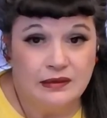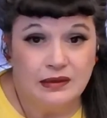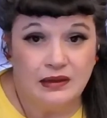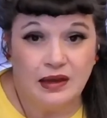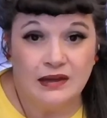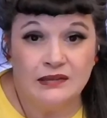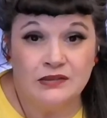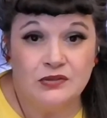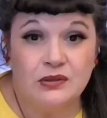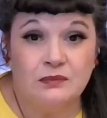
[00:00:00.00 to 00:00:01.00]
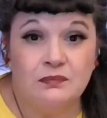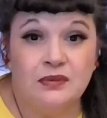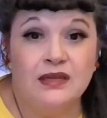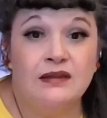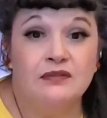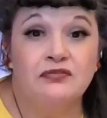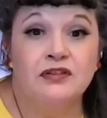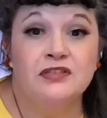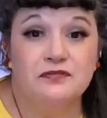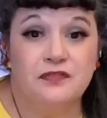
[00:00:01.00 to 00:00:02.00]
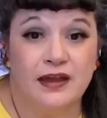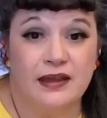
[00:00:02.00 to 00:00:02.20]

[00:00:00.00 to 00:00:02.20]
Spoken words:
got into a big fist fight